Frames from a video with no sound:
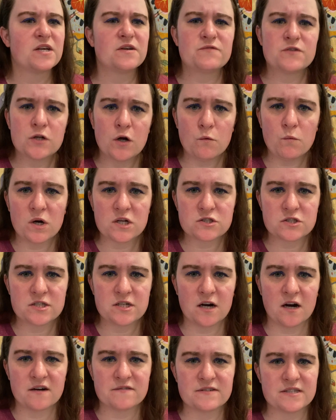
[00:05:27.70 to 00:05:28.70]
if you don't watch The
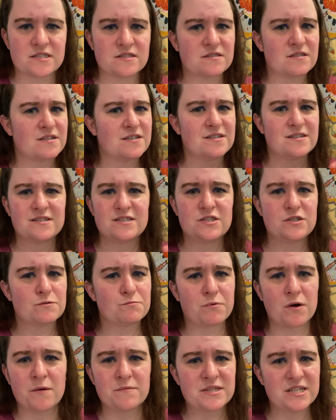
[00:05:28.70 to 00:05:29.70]
Office, you're
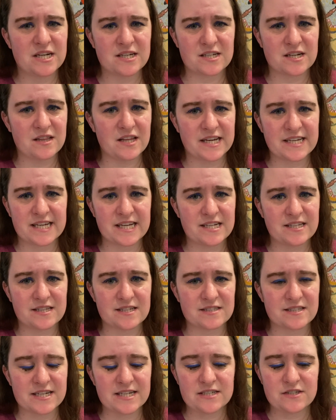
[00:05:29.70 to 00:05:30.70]
probably not going to like anything
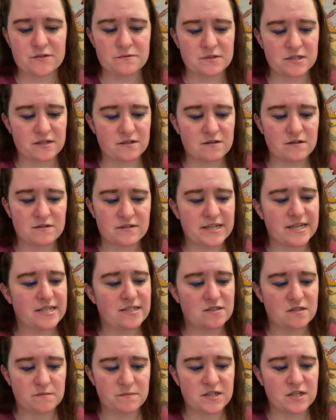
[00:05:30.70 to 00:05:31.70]
that I do here, okay?
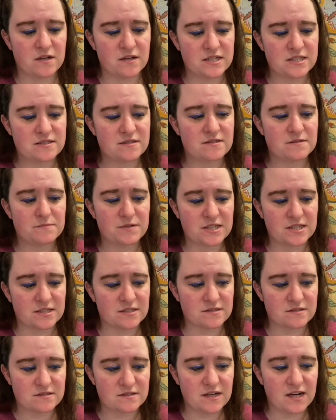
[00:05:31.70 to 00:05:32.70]
To be honest,
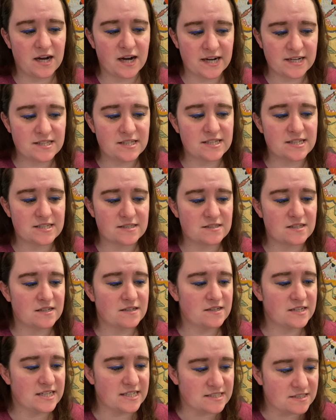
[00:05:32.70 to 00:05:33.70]
because I think it's
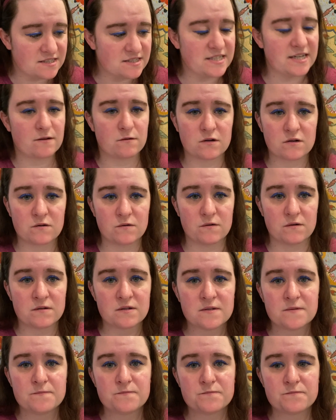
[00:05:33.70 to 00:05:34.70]
hysterical
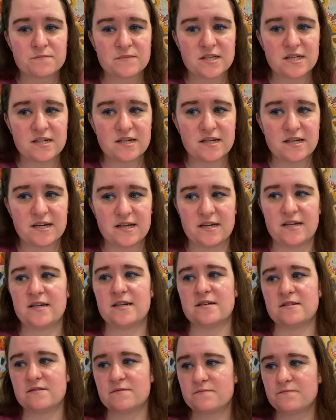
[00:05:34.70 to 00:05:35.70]

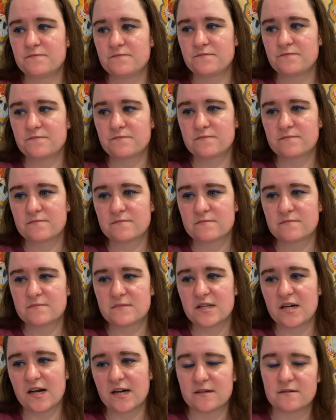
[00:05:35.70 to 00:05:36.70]
and
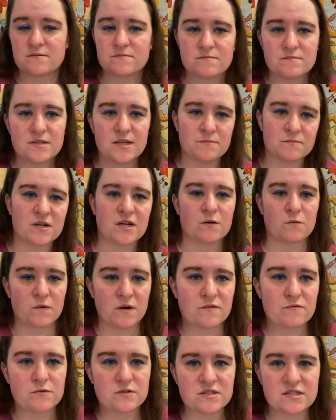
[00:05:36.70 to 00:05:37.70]
I am going to
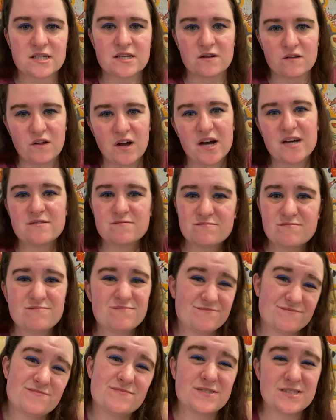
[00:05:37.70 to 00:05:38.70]
reference it a lot.
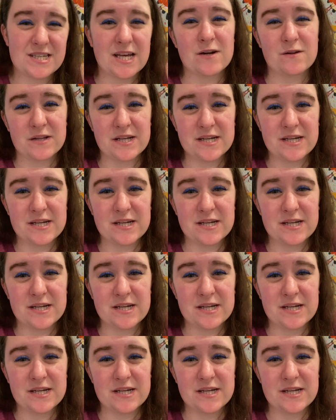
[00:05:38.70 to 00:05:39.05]
Settle